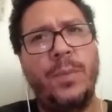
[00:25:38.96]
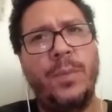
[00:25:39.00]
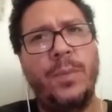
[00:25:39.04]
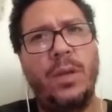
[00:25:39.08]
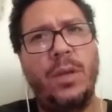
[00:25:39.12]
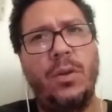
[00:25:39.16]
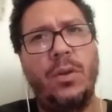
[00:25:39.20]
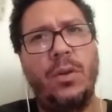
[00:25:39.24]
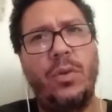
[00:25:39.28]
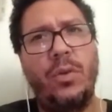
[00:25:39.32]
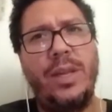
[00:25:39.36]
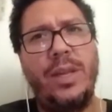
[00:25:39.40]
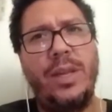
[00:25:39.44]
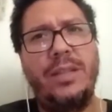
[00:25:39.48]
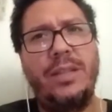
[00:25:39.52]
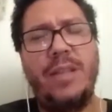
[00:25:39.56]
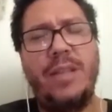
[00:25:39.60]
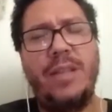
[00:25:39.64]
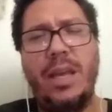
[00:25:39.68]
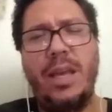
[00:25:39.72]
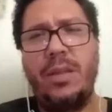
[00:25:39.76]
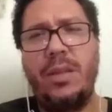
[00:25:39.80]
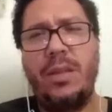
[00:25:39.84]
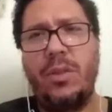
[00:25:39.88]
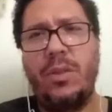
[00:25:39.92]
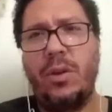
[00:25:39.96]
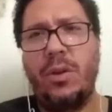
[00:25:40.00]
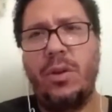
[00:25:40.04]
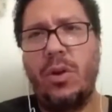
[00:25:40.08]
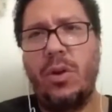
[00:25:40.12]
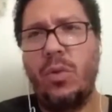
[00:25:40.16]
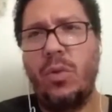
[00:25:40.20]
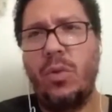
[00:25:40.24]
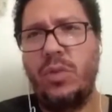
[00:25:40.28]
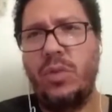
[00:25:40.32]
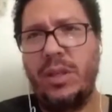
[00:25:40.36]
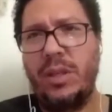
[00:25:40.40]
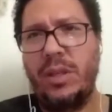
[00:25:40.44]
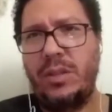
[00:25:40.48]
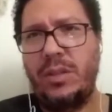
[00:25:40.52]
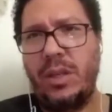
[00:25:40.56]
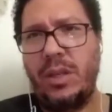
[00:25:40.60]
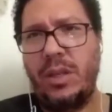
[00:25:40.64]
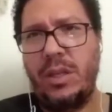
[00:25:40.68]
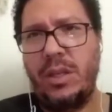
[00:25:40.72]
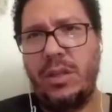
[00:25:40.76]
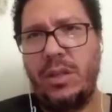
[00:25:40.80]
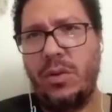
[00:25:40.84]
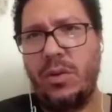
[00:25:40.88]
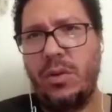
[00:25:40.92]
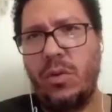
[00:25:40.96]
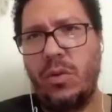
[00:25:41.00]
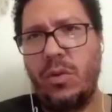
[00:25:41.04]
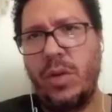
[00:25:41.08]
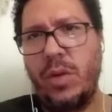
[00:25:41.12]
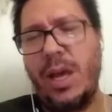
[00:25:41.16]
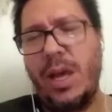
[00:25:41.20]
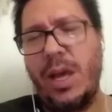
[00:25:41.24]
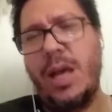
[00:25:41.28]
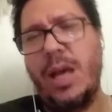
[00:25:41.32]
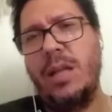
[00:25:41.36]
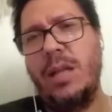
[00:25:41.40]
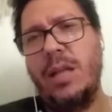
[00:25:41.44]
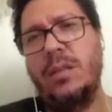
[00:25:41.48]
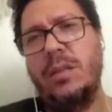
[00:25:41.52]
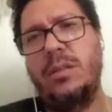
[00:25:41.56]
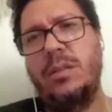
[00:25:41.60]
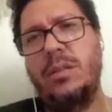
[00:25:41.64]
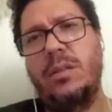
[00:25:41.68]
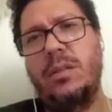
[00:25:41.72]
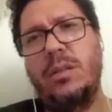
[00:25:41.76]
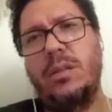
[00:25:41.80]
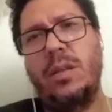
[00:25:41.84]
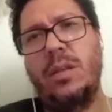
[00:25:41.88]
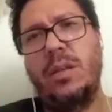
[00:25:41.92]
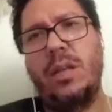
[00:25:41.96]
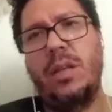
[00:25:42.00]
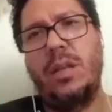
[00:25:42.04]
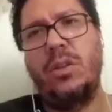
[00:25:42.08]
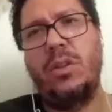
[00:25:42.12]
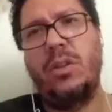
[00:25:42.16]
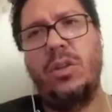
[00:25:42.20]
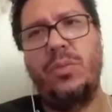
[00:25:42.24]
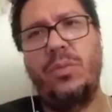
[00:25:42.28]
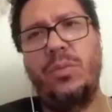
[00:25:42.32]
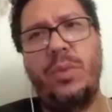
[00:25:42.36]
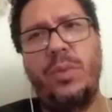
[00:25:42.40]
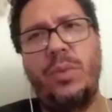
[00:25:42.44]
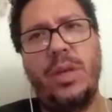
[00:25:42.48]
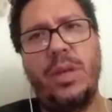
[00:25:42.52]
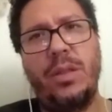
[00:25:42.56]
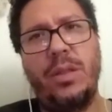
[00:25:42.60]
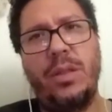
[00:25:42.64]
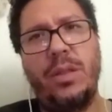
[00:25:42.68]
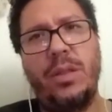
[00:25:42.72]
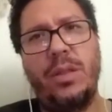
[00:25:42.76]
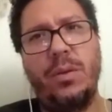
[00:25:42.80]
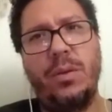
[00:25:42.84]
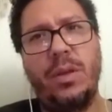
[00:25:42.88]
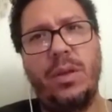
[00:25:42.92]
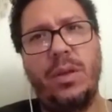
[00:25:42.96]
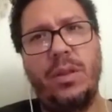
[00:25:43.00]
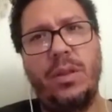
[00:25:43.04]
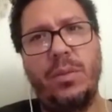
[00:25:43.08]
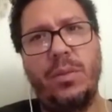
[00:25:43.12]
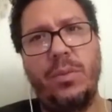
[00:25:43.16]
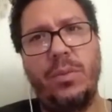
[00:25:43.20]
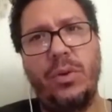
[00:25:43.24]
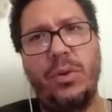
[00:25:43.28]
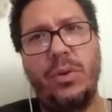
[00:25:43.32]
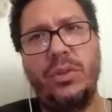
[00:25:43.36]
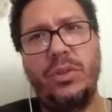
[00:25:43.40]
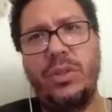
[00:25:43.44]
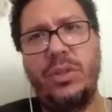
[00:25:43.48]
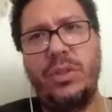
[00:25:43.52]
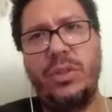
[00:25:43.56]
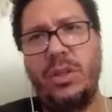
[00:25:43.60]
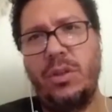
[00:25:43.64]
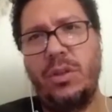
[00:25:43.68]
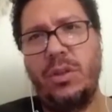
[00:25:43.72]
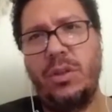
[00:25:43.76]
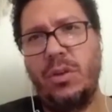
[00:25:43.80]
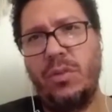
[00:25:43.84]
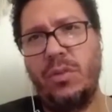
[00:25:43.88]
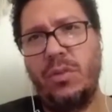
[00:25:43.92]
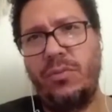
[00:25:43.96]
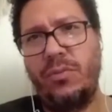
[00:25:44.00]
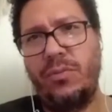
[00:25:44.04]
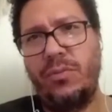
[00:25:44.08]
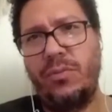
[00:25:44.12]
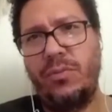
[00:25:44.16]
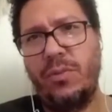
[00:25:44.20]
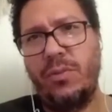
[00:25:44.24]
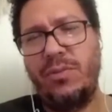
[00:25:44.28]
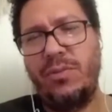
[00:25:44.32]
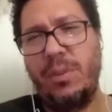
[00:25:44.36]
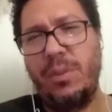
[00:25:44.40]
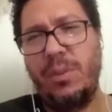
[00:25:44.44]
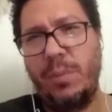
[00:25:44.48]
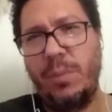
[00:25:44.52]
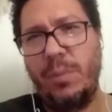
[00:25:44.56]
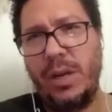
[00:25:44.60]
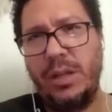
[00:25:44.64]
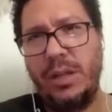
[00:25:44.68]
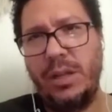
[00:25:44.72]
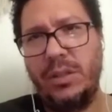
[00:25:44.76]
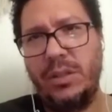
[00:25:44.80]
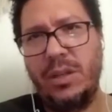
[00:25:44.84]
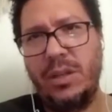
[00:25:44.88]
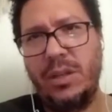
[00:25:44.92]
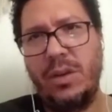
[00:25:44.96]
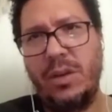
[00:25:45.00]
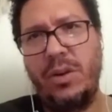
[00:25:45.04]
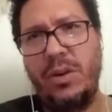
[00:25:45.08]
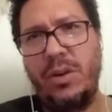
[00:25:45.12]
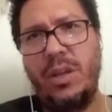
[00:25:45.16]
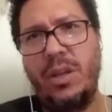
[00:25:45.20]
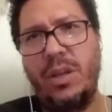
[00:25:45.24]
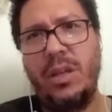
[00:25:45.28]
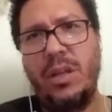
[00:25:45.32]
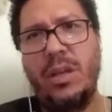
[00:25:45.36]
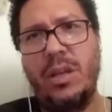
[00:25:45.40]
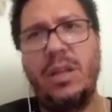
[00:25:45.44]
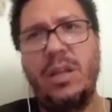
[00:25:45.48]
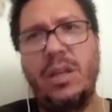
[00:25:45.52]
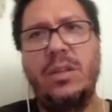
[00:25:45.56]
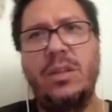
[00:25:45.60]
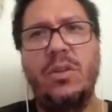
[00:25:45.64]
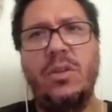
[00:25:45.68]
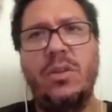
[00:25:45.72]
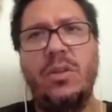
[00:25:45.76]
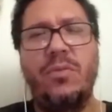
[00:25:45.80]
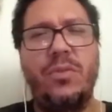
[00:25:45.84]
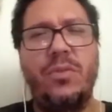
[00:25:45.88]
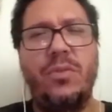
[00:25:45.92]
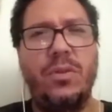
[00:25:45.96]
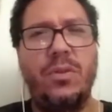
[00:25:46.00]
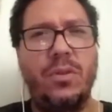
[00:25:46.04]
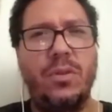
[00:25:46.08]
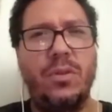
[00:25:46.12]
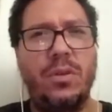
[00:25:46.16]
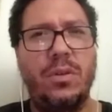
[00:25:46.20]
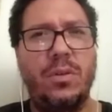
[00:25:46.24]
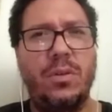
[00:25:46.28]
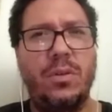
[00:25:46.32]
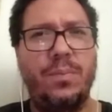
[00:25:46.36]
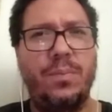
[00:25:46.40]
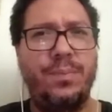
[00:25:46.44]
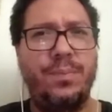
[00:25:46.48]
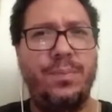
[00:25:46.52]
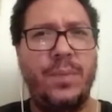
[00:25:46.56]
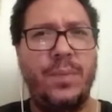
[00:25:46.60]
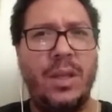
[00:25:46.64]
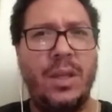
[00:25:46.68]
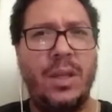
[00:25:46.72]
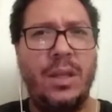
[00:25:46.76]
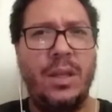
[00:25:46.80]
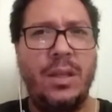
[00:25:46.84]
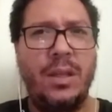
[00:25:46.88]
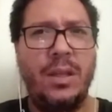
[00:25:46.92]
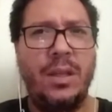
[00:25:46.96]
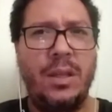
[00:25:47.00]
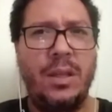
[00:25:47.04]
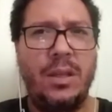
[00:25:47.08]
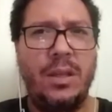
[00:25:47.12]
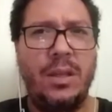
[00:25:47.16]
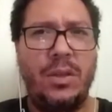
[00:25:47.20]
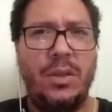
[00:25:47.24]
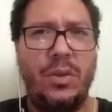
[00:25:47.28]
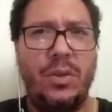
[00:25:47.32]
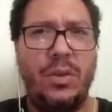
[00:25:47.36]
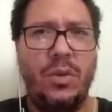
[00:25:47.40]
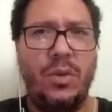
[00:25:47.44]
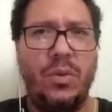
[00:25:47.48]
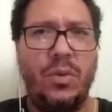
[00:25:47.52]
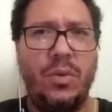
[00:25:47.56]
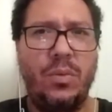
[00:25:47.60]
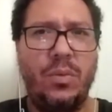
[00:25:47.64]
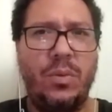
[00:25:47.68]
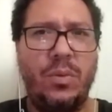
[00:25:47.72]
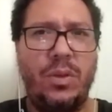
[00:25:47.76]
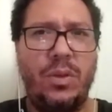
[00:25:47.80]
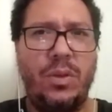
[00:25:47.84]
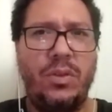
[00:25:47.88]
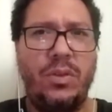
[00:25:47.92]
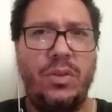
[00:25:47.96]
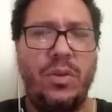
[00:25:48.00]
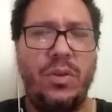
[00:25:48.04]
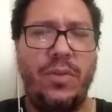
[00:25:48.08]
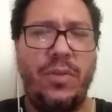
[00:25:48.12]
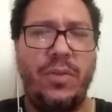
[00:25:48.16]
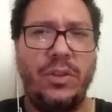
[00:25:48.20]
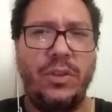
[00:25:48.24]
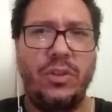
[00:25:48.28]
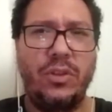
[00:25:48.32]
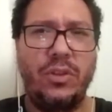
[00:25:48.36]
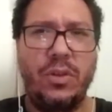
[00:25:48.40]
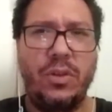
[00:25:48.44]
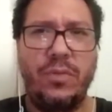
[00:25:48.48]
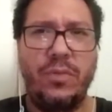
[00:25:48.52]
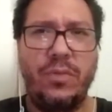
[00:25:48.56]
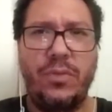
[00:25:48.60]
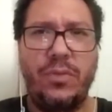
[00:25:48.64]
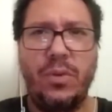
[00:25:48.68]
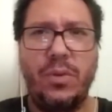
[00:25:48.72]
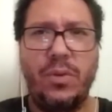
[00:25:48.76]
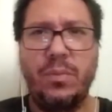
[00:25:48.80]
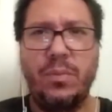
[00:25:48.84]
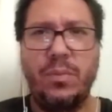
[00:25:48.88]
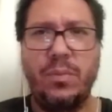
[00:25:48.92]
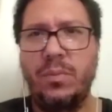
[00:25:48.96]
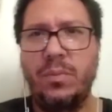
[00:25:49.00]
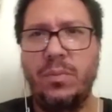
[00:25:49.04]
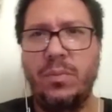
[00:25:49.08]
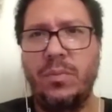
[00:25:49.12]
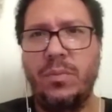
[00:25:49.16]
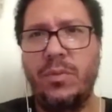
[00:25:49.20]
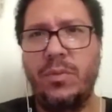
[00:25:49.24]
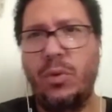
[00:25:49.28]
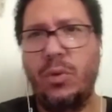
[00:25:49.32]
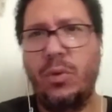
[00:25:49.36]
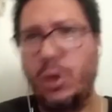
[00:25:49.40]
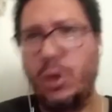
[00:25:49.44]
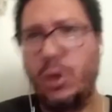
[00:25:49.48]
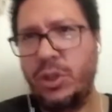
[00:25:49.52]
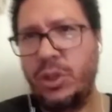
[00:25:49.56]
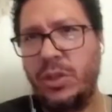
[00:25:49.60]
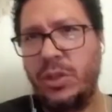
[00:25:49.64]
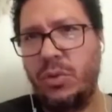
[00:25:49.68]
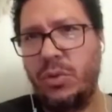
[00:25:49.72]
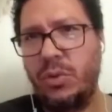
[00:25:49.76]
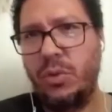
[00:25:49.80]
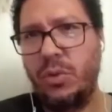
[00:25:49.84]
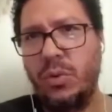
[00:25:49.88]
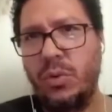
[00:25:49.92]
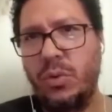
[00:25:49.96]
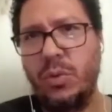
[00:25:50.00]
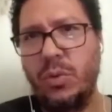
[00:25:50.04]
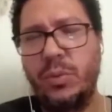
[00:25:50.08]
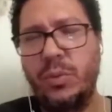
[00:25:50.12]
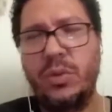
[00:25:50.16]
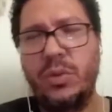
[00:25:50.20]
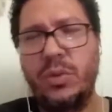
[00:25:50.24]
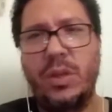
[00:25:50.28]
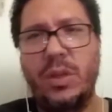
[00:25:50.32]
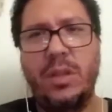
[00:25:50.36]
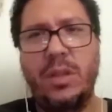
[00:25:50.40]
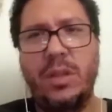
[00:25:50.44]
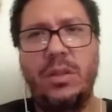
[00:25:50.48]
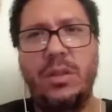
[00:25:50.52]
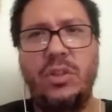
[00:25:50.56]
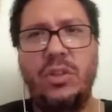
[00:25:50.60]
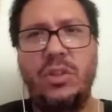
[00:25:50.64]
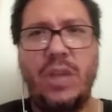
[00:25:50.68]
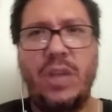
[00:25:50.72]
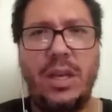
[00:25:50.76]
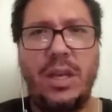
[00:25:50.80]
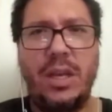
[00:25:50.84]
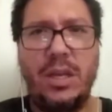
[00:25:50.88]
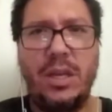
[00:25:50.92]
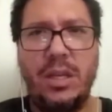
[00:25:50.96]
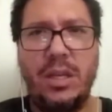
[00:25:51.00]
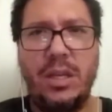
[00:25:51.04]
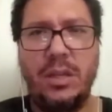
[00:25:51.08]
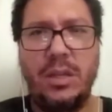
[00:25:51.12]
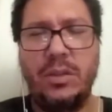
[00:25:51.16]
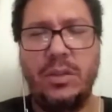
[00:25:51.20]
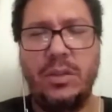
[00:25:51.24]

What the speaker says: really take their own destiny in their own hands and not be at the mercy of the military and of the, you know, intervention from Russian troops and Chinese